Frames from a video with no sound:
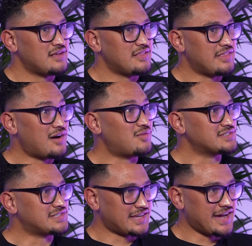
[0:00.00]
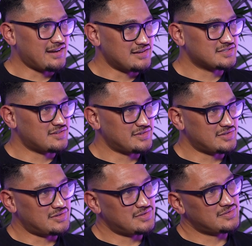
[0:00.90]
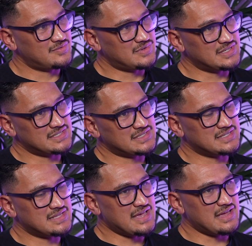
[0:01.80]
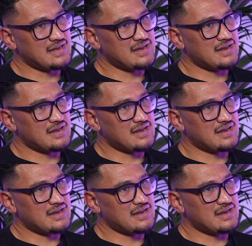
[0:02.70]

That was the catalyst of it all. Was that